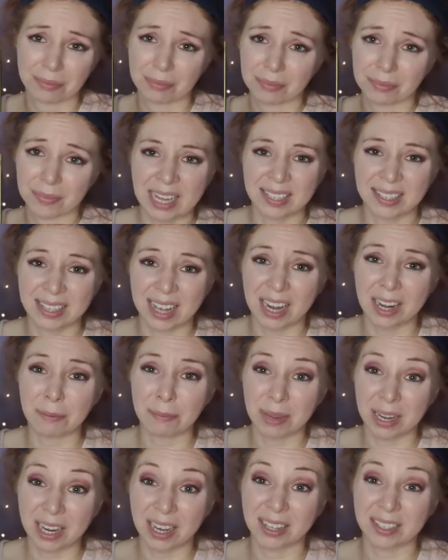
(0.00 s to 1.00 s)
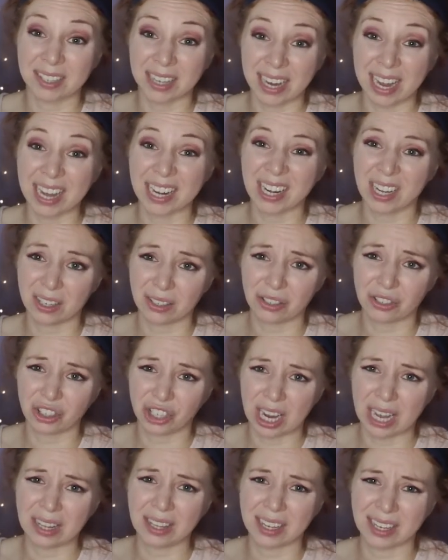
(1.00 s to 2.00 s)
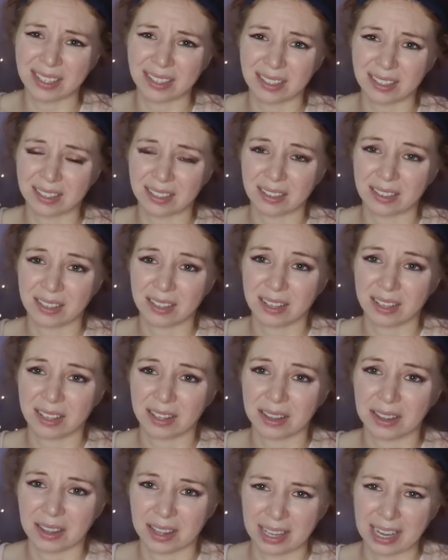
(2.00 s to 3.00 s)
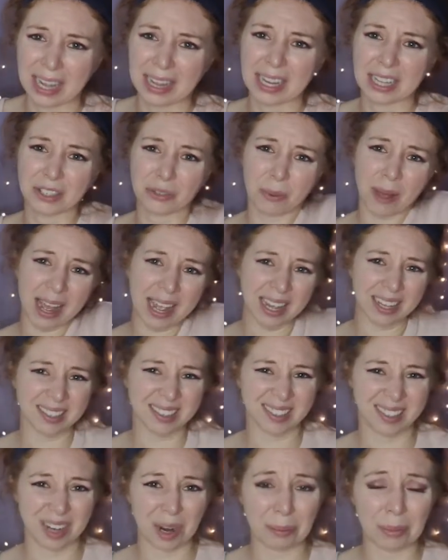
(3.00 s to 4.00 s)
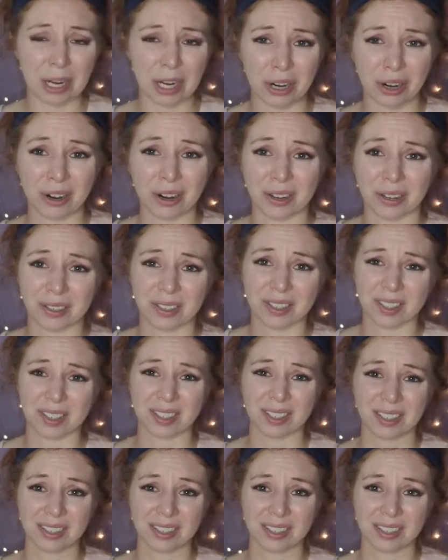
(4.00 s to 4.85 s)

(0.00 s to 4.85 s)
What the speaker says: He said it because, again, he's jealous. And that's why his stomach hurts.